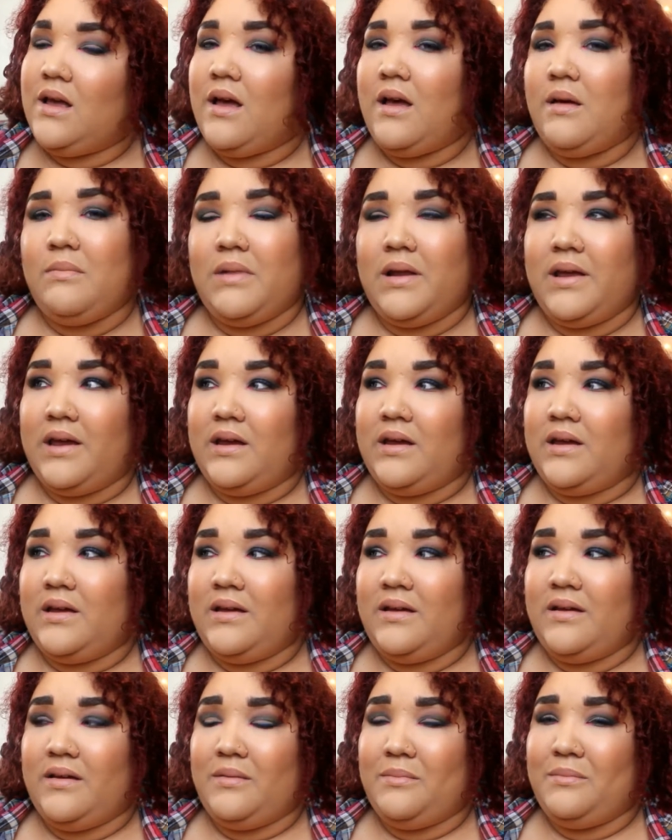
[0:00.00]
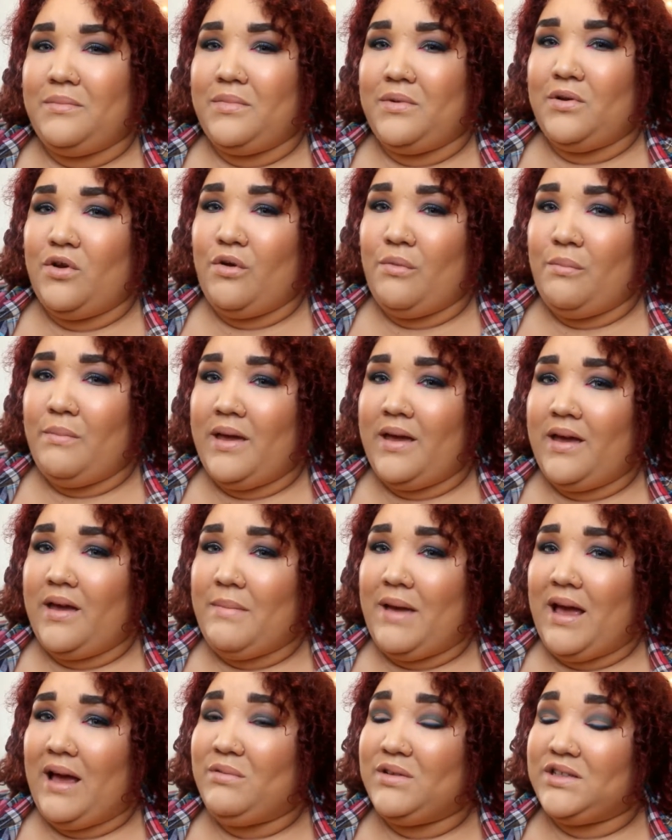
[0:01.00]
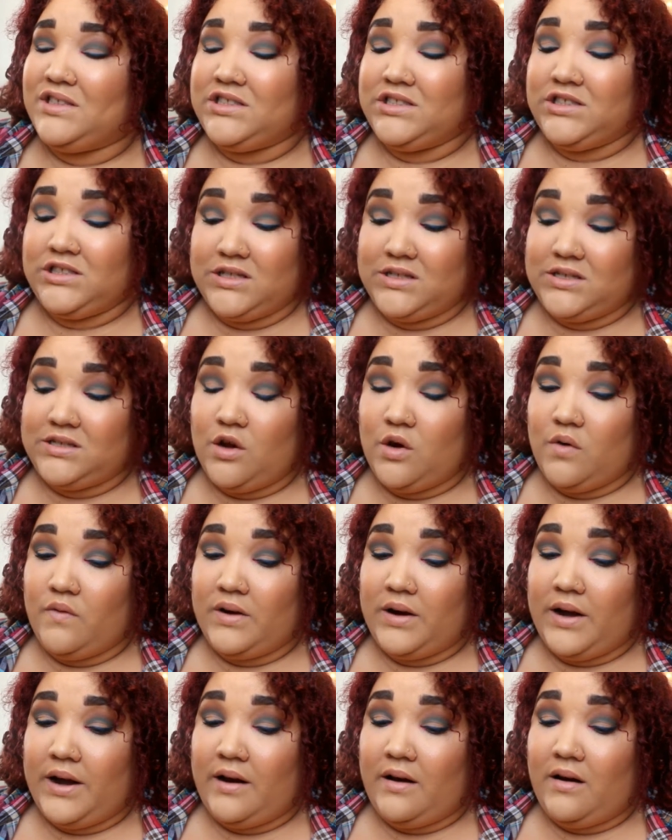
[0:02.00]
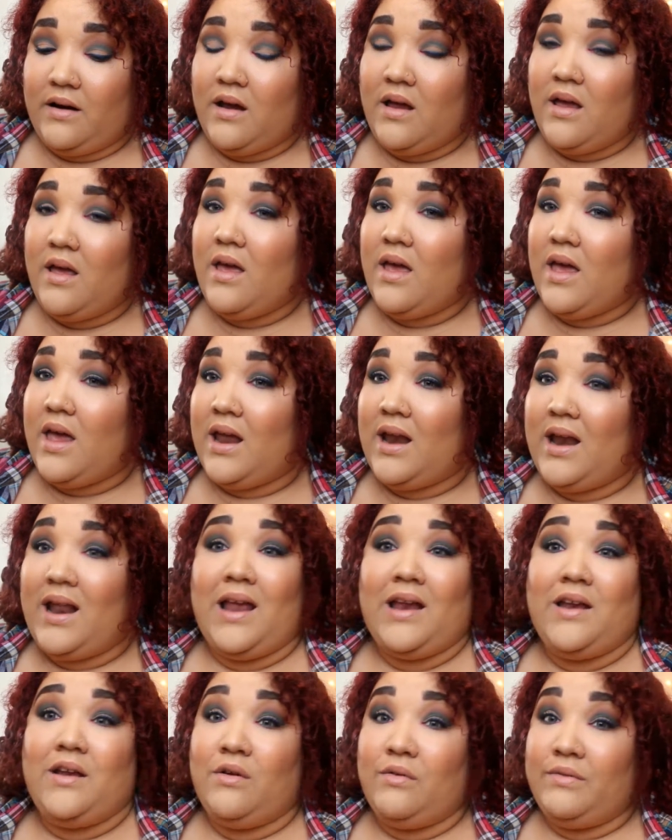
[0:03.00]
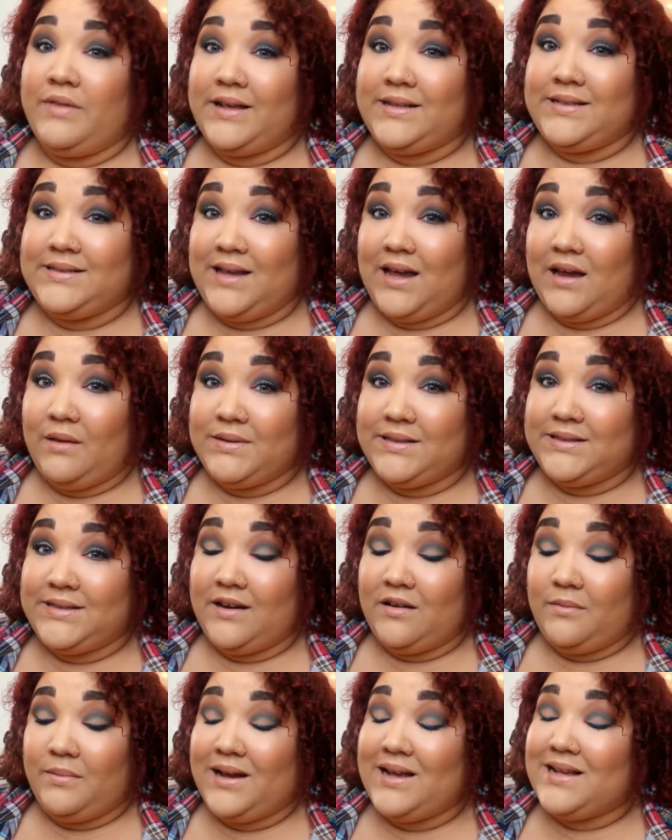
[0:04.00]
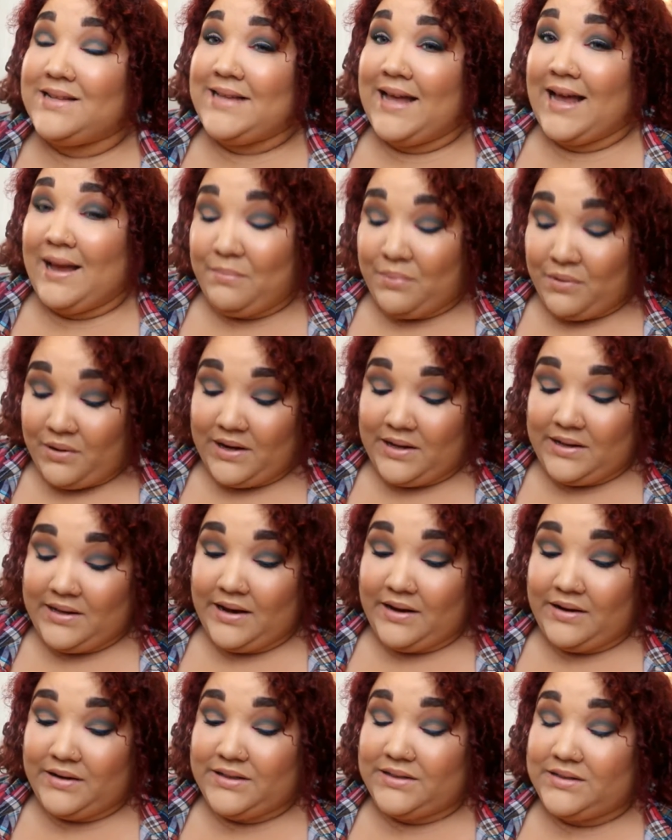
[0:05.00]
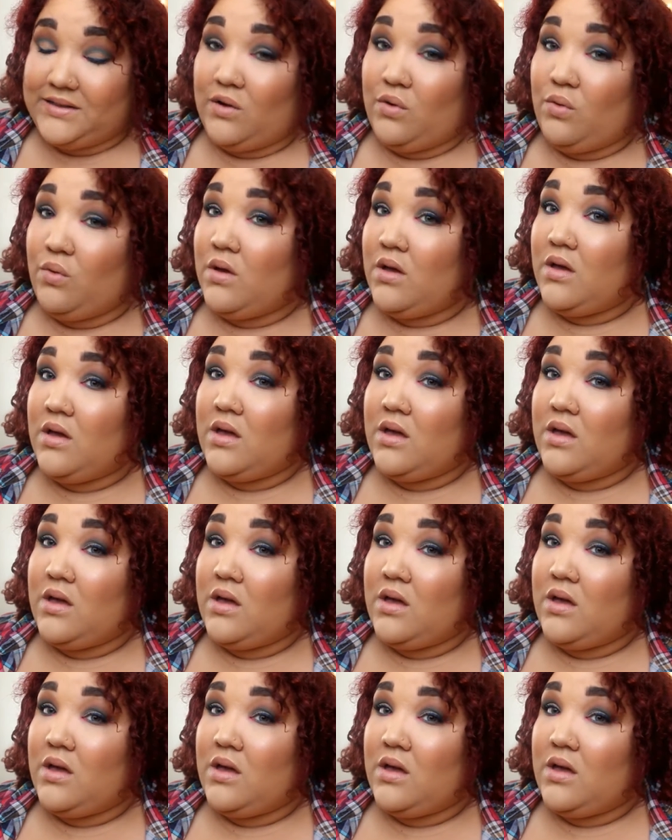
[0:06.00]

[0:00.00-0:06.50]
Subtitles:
I'm like, no ma'am, I was just over there and I know that sign was there because I put it there, so